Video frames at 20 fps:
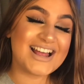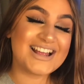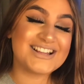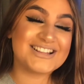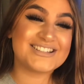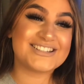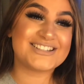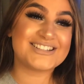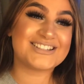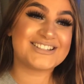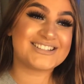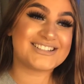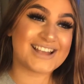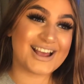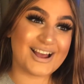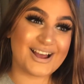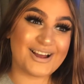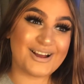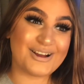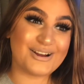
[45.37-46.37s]

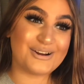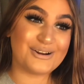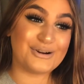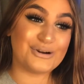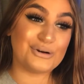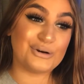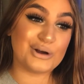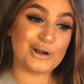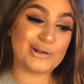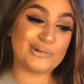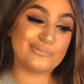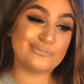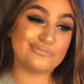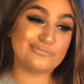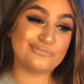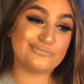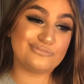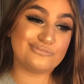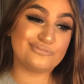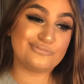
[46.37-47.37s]
So
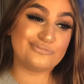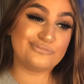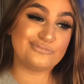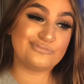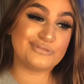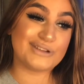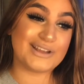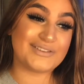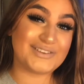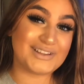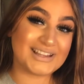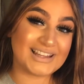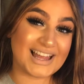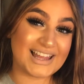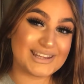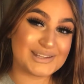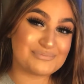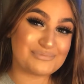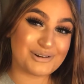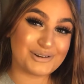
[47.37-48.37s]
if you like
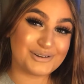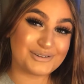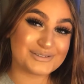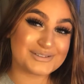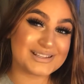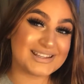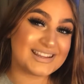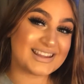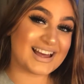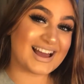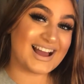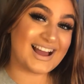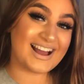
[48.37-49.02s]
the products in that,